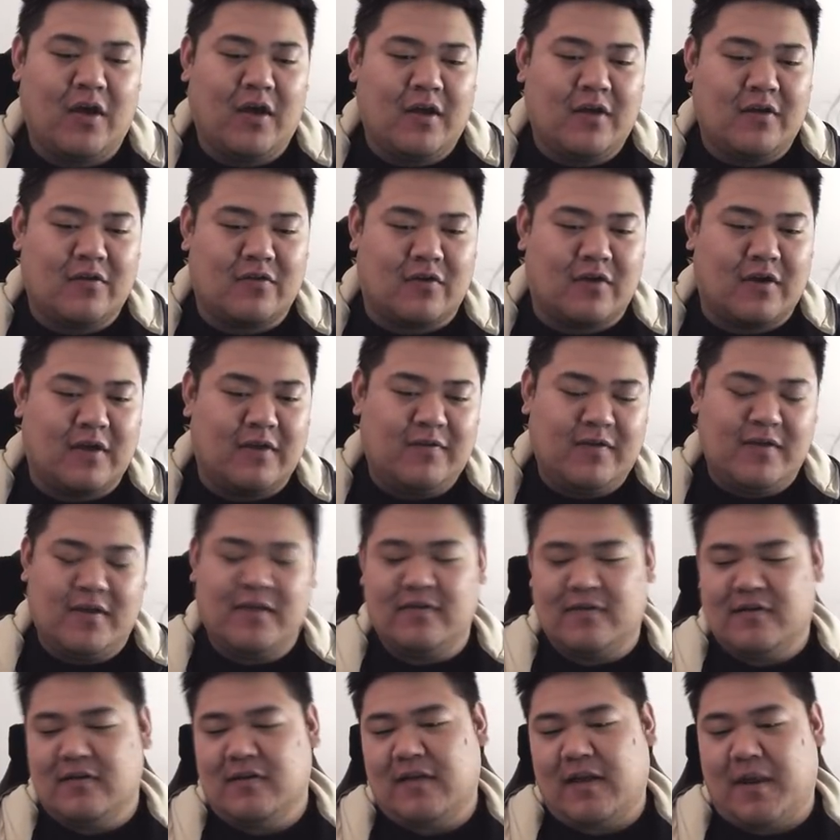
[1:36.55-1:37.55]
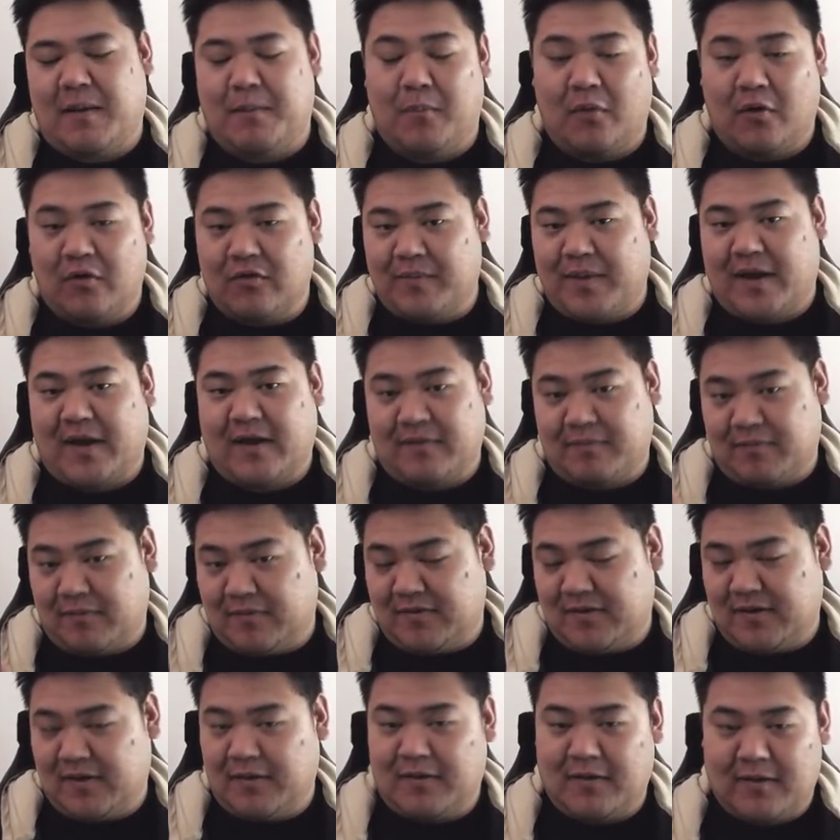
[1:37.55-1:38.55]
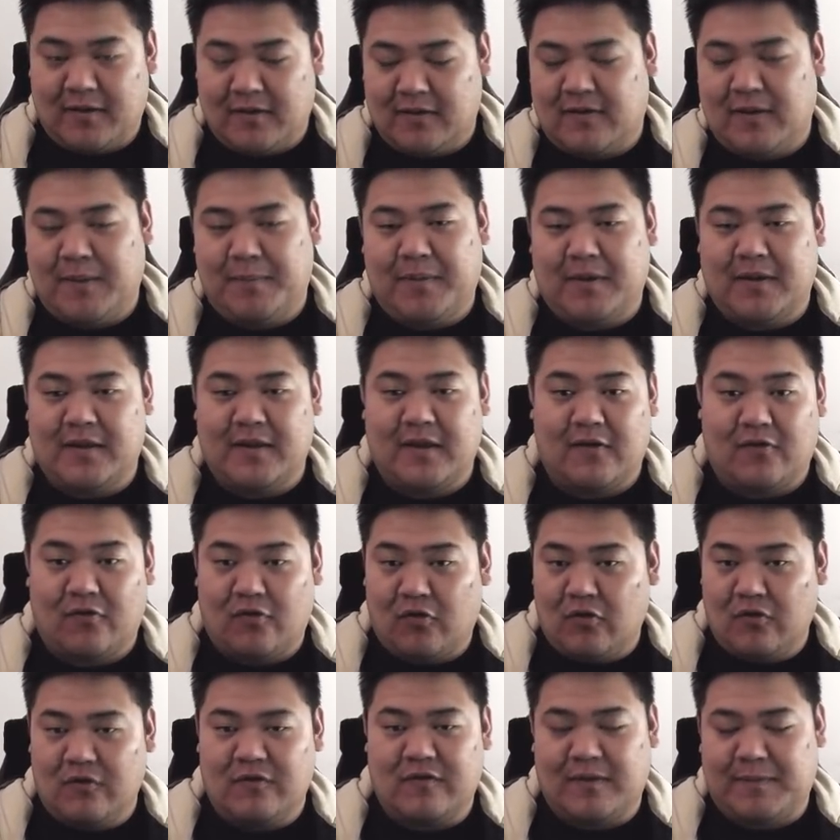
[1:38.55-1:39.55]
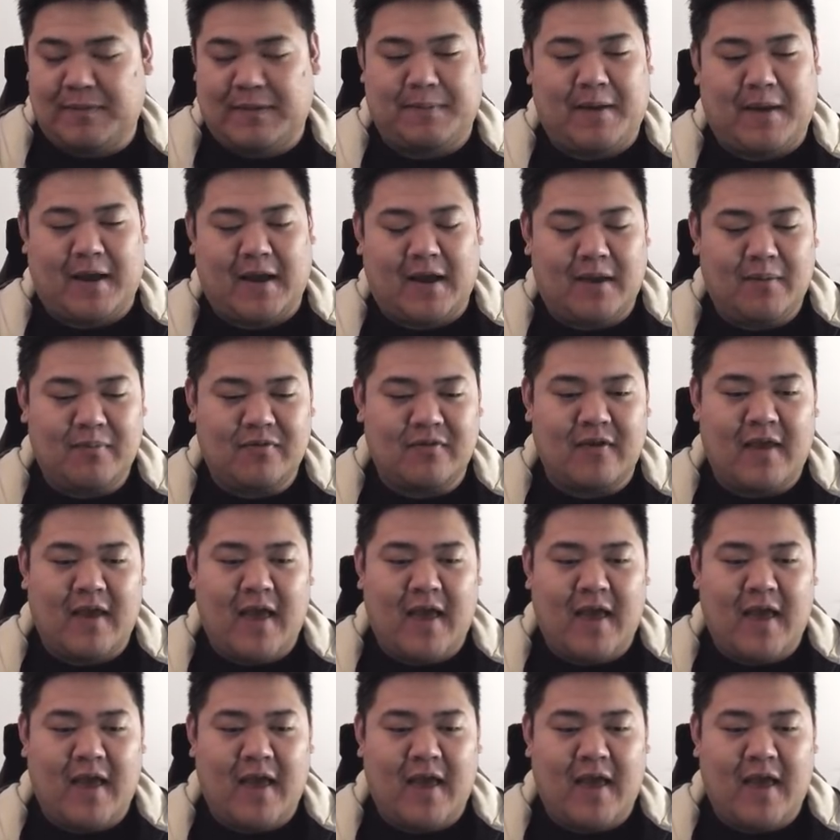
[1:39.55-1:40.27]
So if you consider that most backups are typically 2 CP backups,